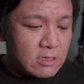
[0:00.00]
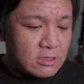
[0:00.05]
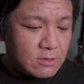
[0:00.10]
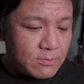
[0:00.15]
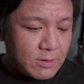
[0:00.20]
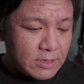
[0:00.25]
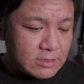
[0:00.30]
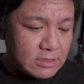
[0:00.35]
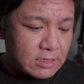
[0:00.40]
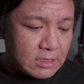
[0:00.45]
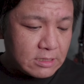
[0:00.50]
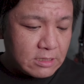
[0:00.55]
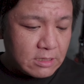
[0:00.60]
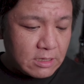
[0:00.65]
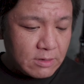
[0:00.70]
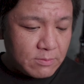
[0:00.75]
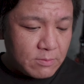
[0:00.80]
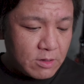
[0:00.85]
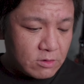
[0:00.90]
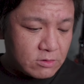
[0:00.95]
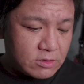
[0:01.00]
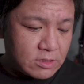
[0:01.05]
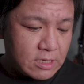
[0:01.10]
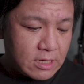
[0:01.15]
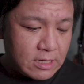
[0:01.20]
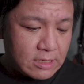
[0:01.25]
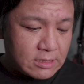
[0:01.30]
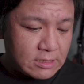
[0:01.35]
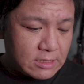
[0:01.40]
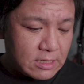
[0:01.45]
So basically, the email
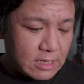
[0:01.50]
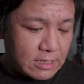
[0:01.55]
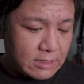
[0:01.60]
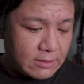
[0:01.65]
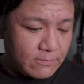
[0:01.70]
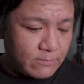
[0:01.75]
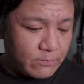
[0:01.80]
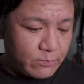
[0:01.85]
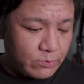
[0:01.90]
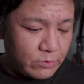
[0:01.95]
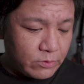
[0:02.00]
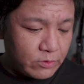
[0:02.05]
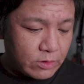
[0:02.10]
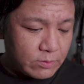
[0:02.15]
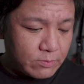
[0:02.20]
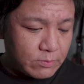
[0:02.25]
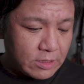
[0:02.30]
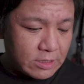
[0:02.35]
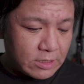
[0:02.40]
says like want